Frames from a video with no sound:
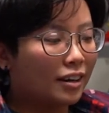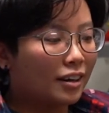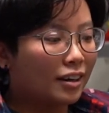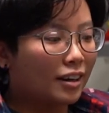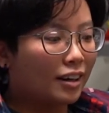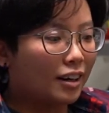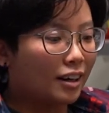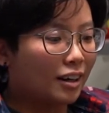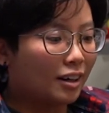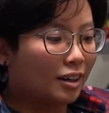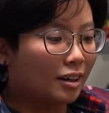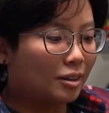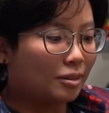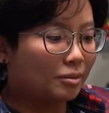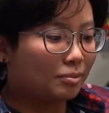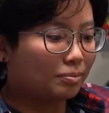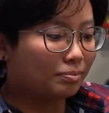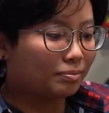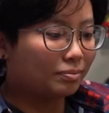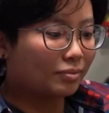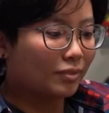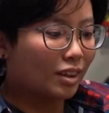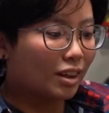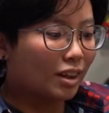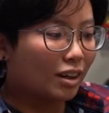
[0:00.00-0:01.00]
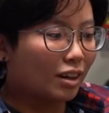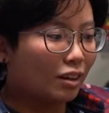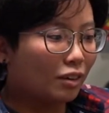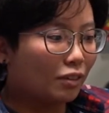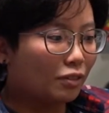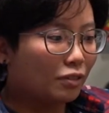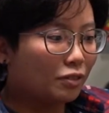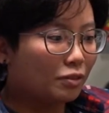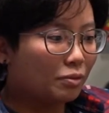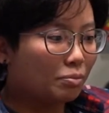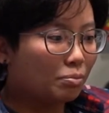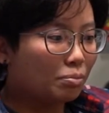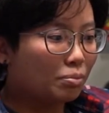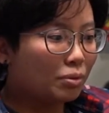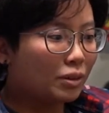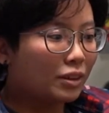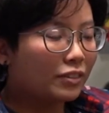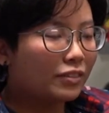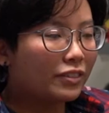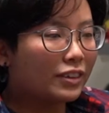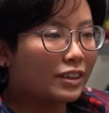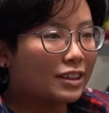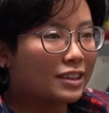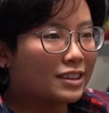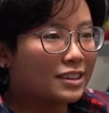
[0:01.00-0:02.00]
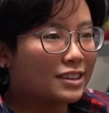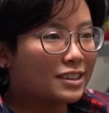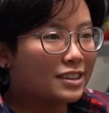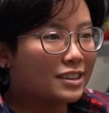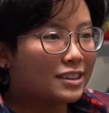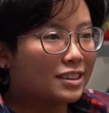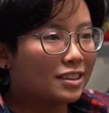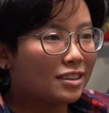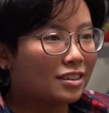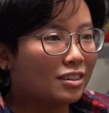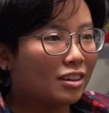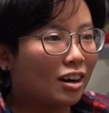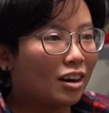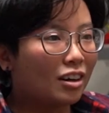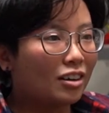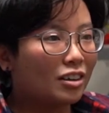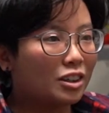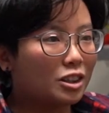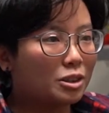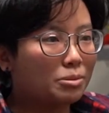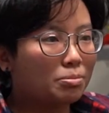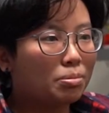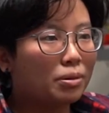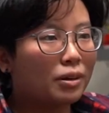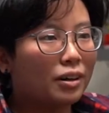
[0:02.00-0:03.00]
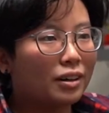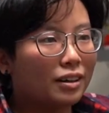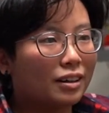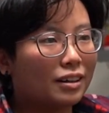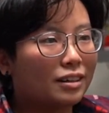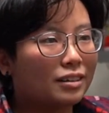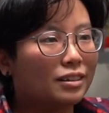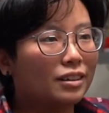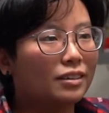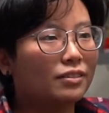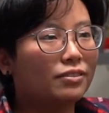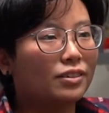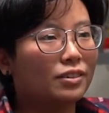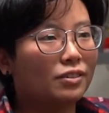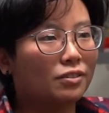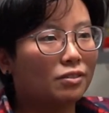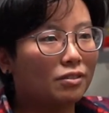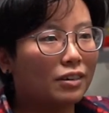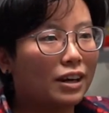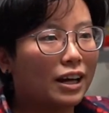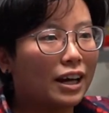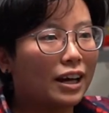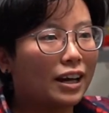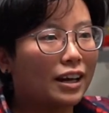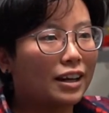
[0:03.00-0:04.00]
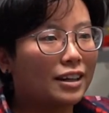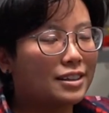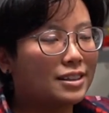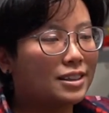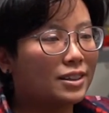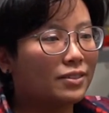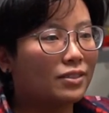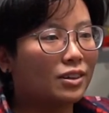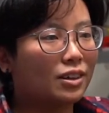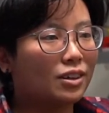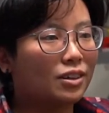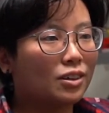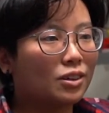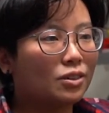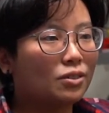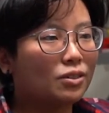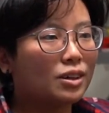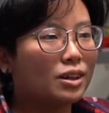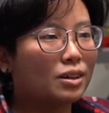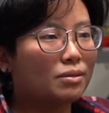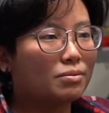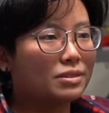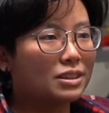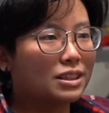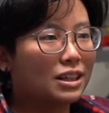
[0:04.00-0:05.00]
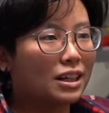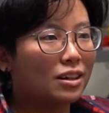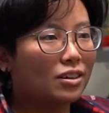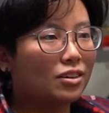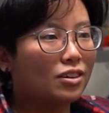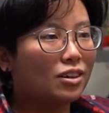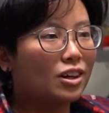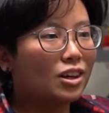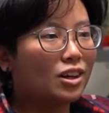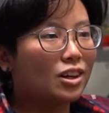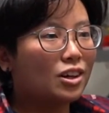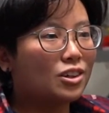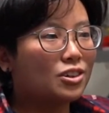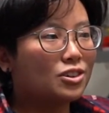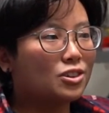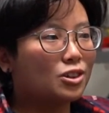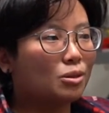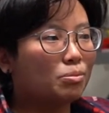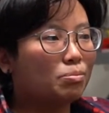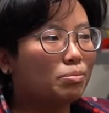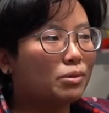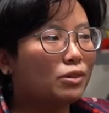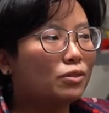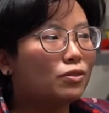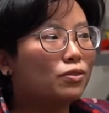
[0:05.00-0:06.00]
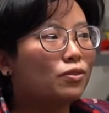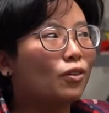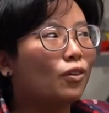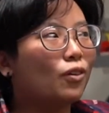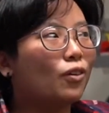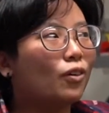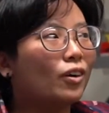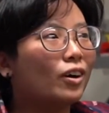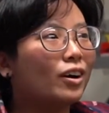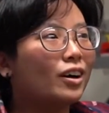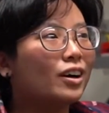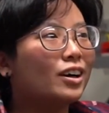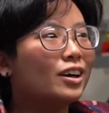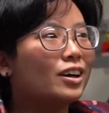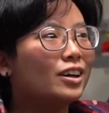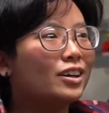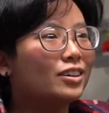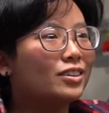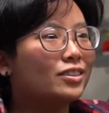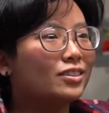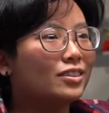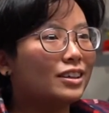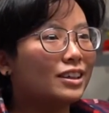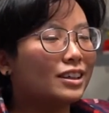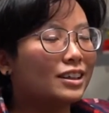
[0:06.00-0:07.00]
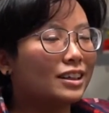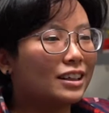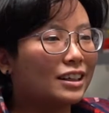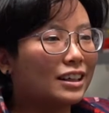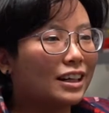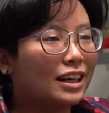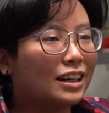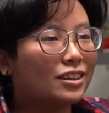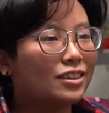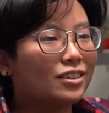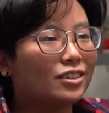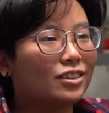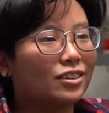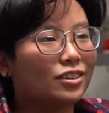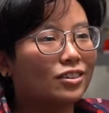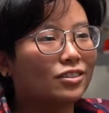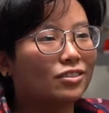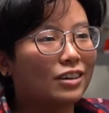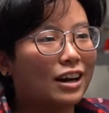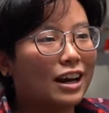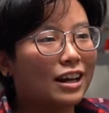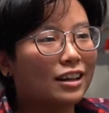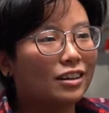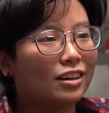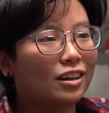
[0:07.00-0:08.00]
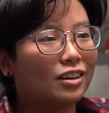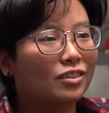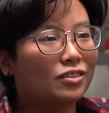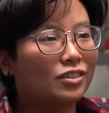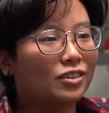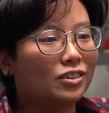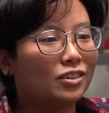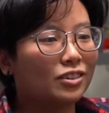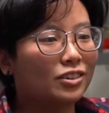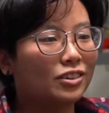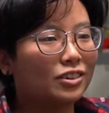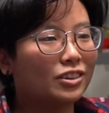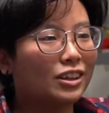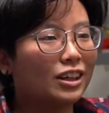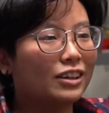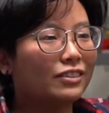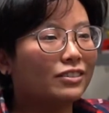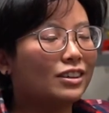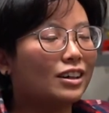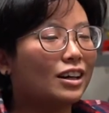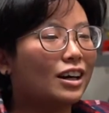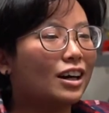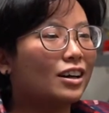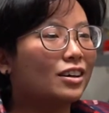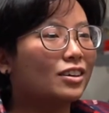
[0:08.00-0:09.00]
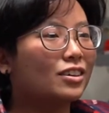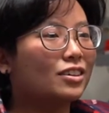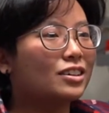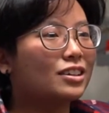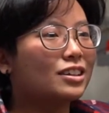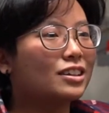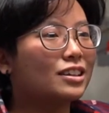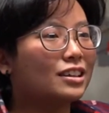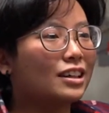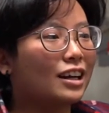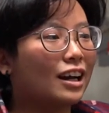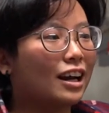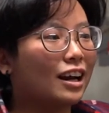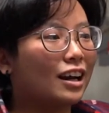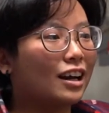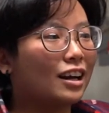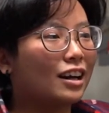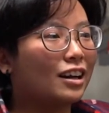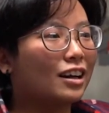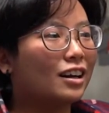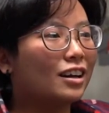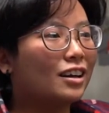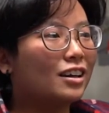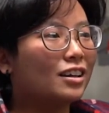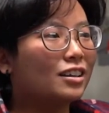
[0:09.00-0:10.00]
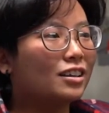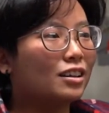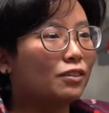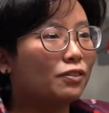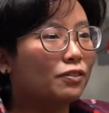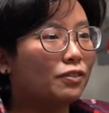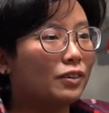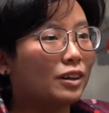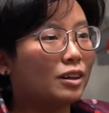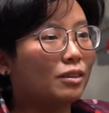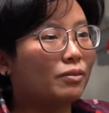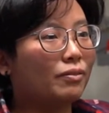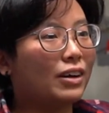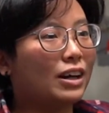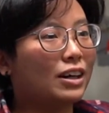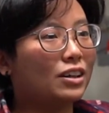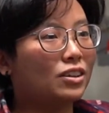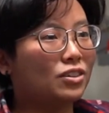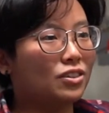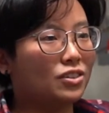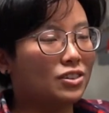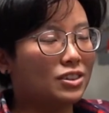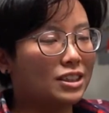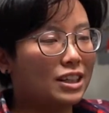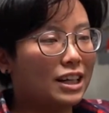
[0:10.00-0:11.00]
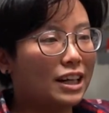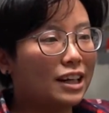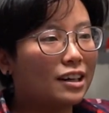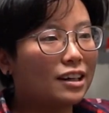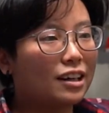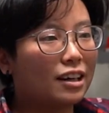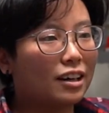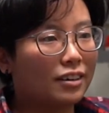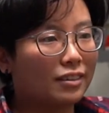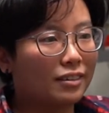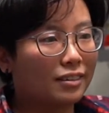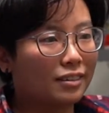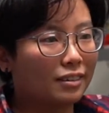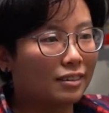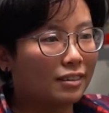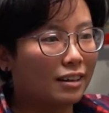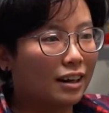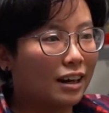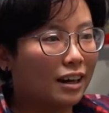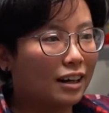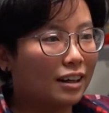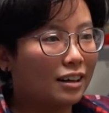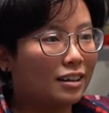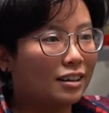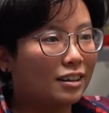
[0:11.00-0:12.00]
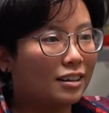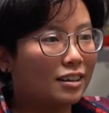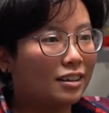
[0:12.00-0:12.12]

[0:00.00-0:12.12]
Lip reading: of previous knowledge put in a different way, and something new comes out. So before you can get to the grad level, you have to understand the fundamentals in undergrad